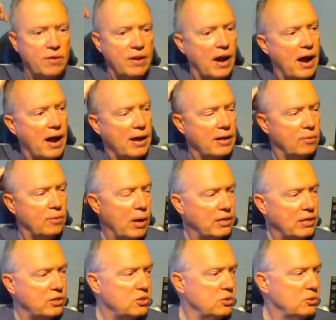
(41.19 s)
and I
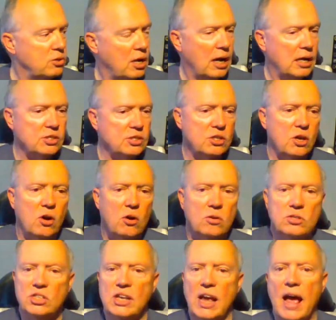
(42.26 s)
went to
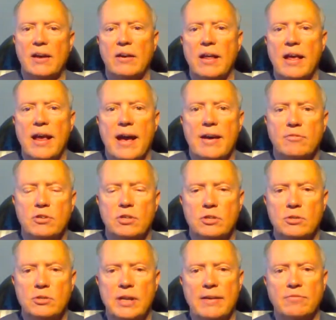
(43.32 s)
Costco Saturday
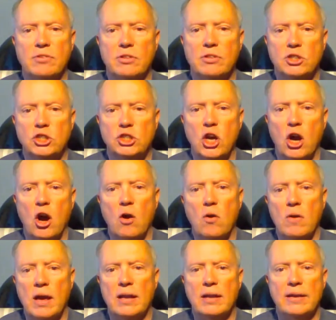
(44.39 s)
afternoon after the
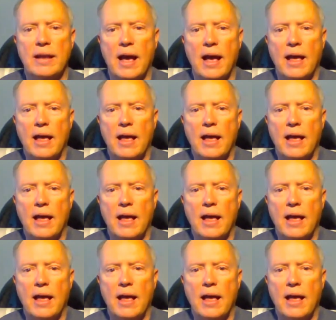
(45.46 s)
show and